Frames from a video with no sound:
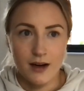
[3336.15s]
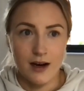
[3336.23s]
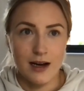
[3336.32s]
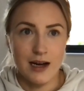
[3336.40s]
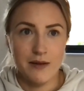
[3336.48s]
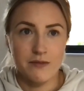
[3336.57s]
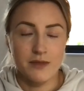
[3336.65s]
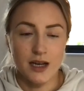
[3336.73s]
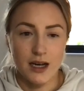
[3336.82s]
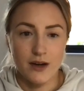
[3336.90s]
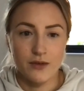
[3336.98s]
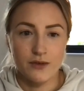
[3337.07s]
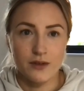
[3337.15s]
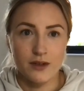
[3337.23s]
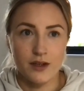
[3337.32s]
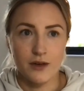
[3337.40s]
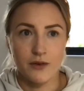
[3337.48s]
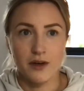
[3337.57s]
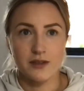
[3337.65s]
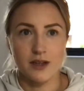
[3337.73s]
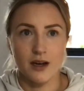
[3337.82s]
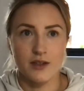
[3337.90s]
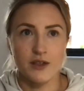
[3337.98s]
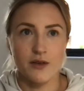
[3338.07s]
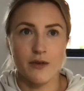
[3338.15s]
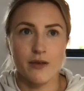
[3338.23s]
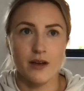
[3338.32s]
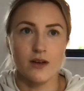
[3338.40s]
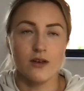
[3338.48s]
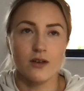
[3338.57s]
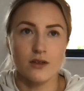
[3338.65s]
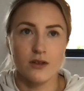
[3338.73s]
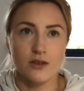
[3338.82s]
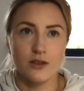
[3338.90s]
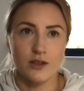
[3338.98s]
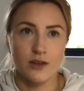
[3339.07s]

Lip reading: I am down, I do think, oh God,